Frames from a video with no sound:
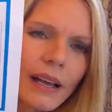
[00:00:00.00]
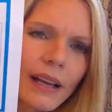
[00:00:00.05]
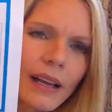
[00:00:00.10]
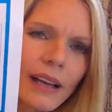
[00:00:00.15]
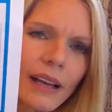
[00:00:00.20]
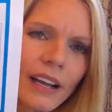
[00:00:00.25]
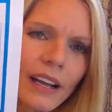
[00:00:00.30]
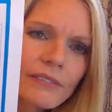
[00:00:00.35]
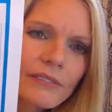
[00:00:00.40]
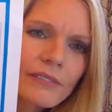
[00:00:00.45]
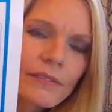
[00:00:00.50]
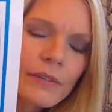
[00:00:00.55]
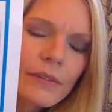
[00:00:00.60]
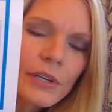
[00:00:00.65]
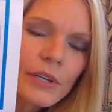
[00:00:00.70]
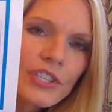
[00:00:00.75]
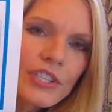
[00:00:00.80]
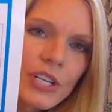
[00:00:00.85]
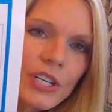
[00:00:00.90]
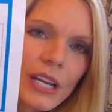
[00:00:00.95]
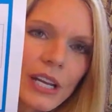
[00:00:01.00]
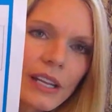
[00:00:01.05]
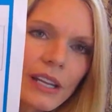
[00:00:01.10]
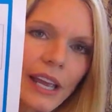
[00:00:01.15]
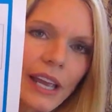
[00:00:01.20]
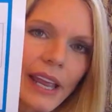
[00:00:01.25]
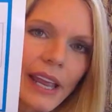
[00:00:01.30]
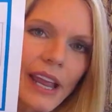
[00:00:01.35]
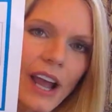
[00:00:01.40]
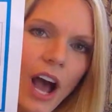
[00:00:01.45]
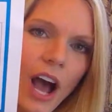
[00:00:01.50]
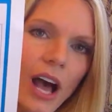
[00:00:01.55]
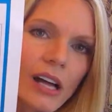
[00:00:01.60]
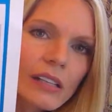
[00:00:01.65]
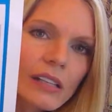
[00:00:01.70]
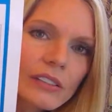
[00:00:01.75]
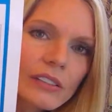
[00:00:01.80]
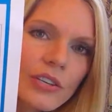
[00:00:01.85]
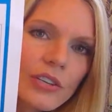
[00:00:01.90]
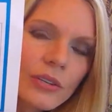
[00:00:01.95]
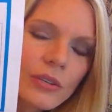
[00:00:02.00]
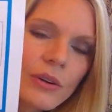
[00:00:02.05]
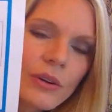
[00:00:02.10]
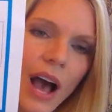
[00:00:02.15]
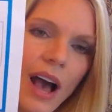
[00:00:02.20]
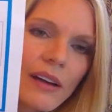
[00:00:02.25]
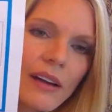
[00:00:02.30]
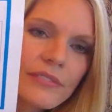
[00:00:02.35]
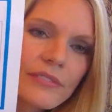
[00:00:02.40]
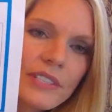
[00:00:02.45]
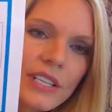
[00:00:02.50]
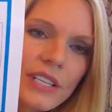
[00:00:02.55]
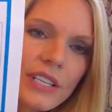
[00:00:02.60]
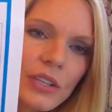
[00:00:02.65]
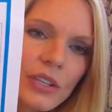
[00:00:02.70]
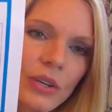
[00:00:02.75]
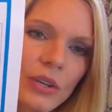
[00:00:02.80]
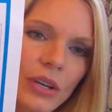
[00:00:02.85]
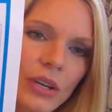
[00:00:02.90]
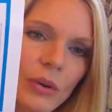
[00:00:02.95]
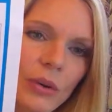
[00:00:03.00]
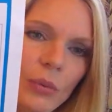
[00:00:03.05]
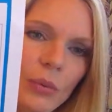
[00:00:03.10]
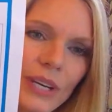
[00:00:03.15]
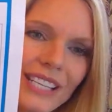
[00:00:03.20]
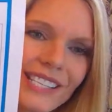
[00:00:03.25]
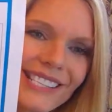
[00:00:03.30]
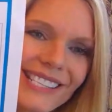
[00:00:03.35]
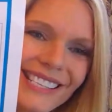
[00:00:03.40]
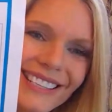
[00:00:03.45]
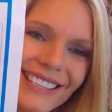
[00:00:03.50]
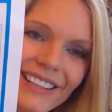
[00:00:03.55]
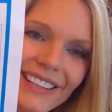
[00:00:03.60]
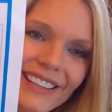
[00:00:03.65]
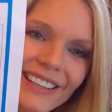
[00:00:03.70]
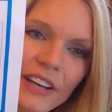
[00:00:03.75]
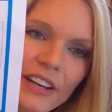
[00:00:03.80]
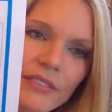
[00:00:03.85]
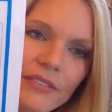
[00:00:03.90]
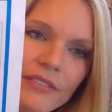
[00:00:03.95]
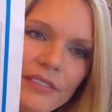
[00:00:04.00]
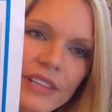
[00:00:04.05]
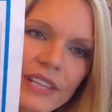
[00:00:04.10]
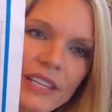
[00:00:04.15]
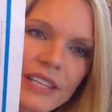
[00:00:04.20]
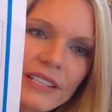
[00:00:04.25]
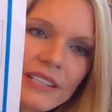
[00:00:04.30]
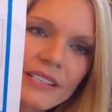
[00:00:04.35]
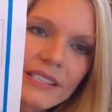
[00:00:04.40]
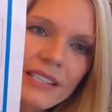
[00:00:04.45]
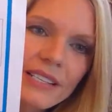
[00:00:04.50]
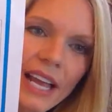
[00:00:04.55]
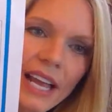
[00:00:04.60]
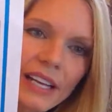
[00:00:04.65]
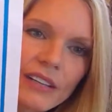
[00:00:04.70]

unfortunately, all too often, we see a lot of this kind